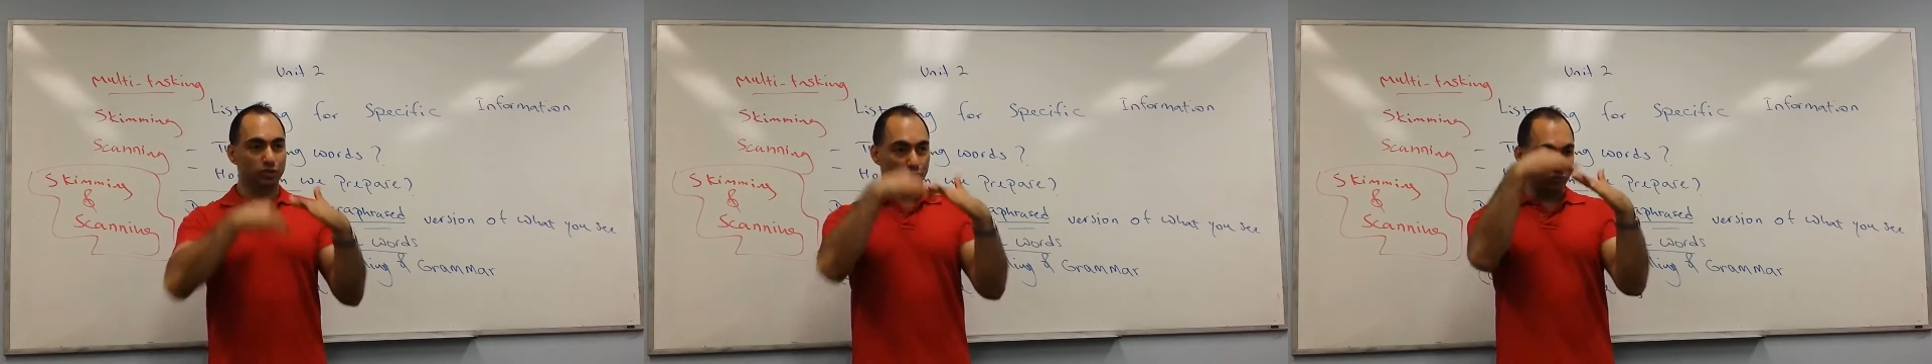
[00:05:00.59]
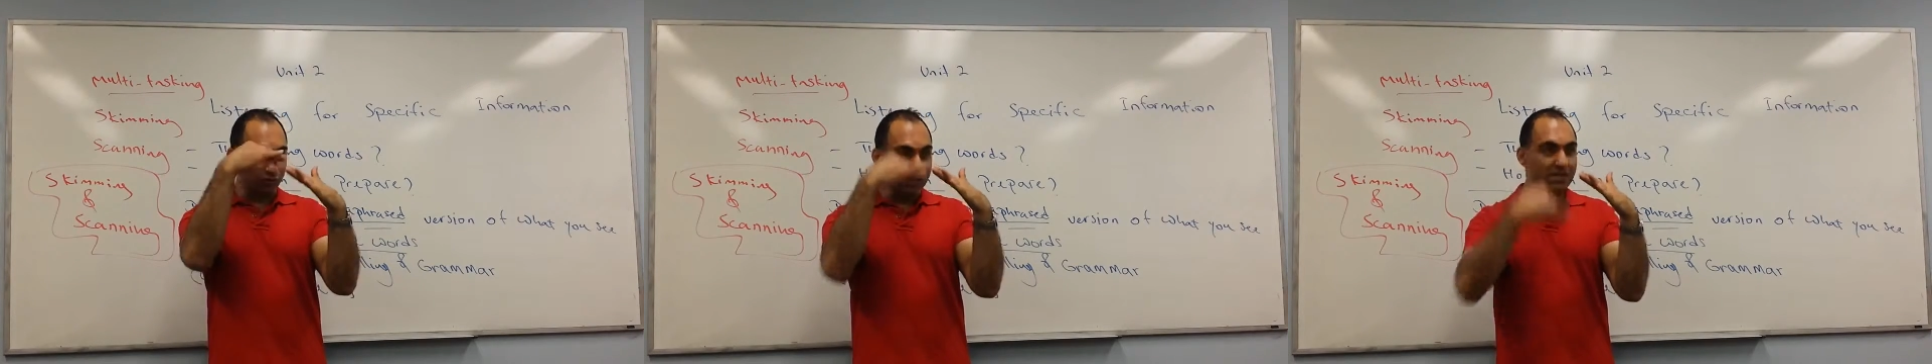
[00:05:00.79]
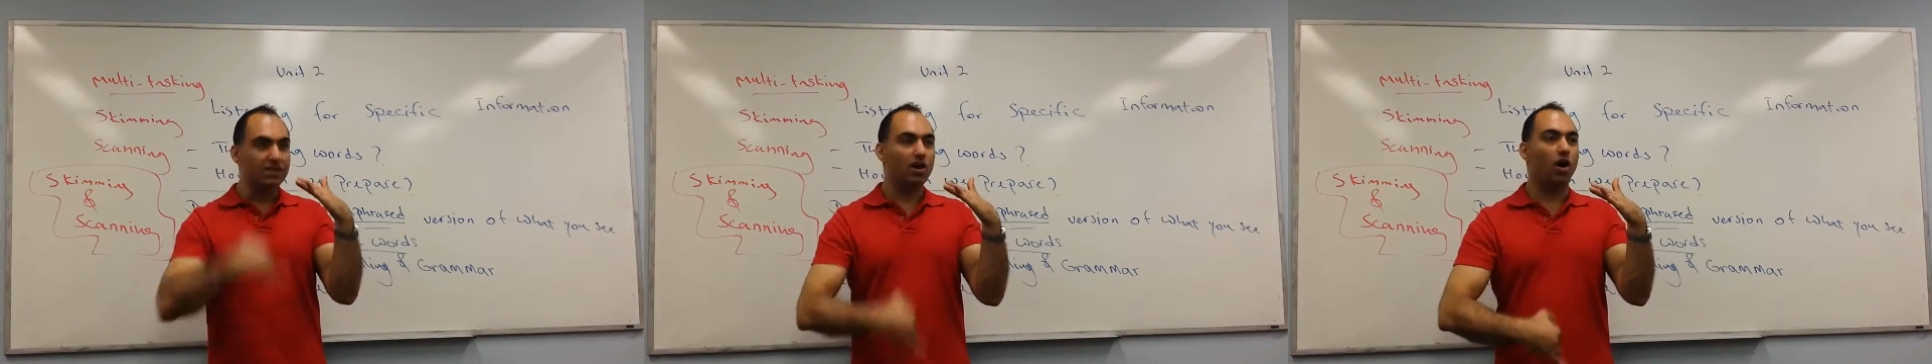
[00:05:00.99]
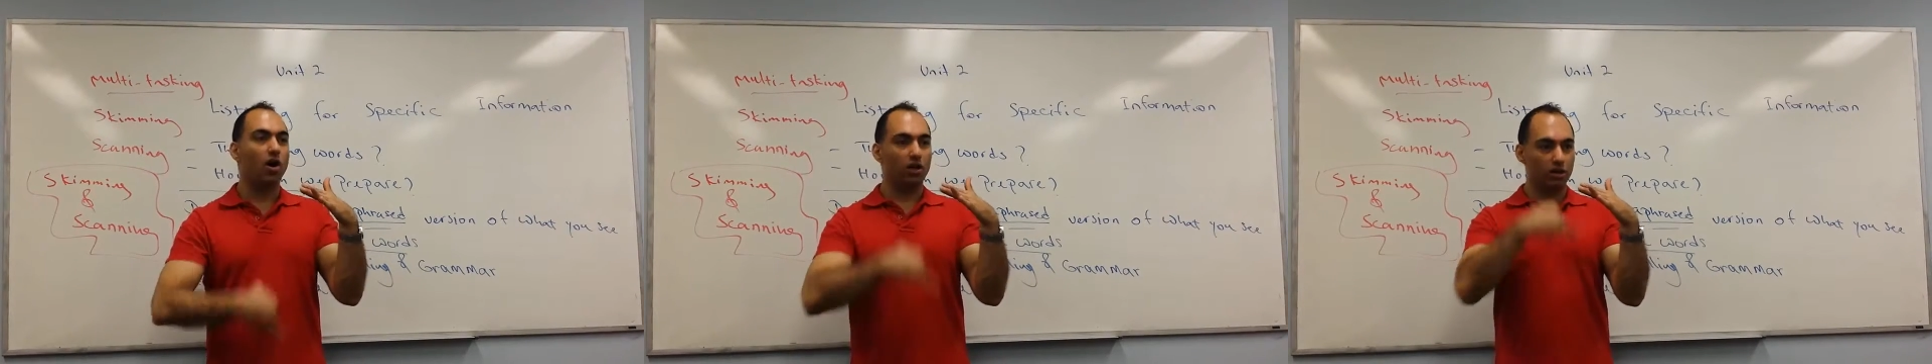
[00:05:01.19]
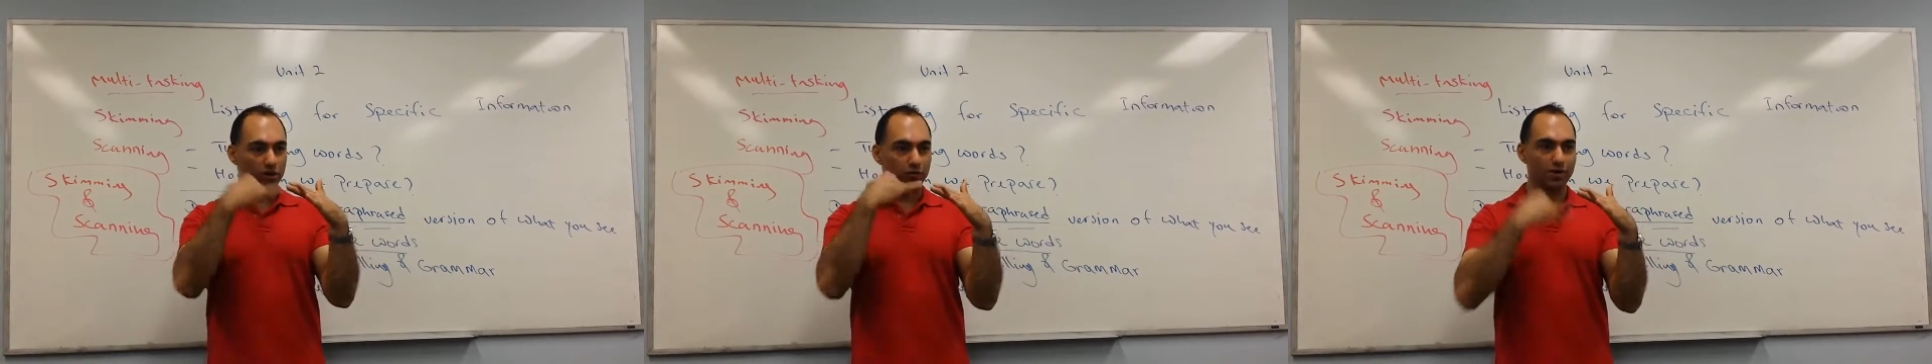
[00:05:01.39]
to read
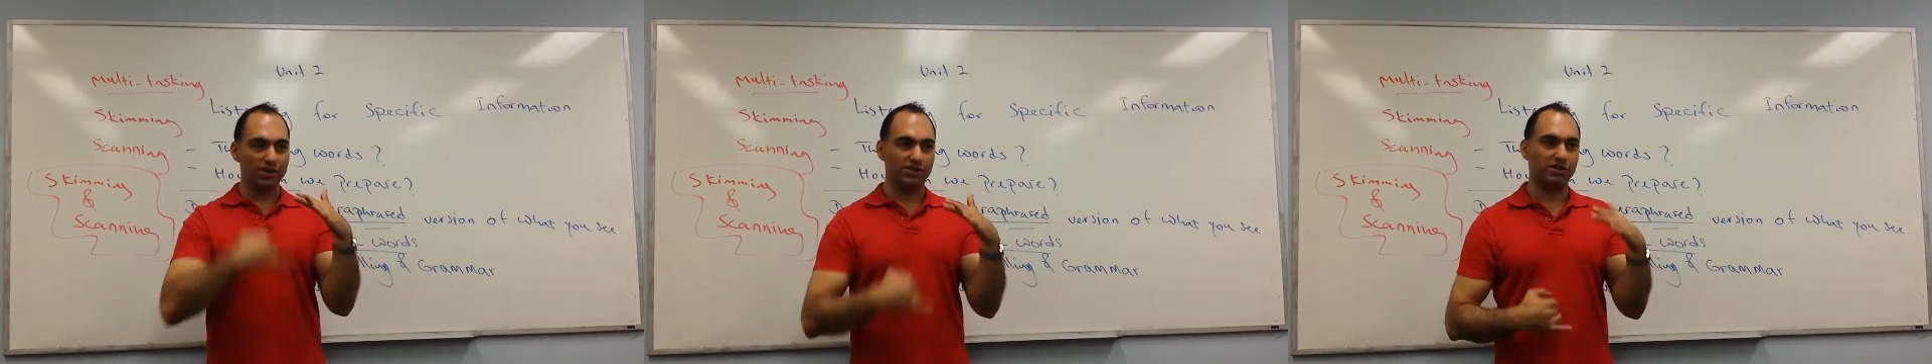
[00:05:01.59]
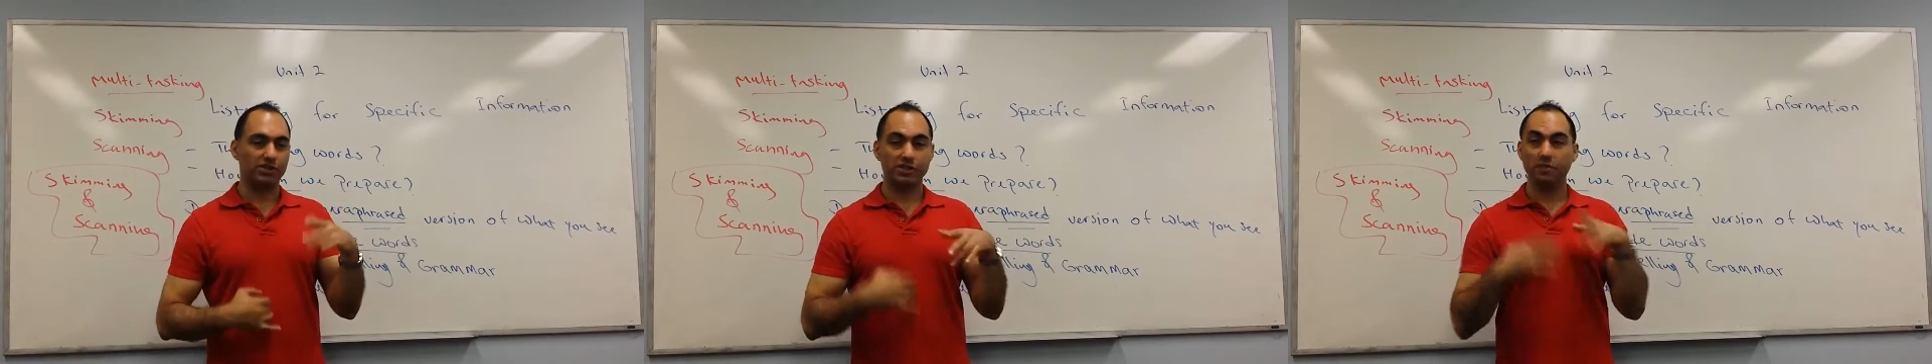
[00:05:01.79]
all the questions.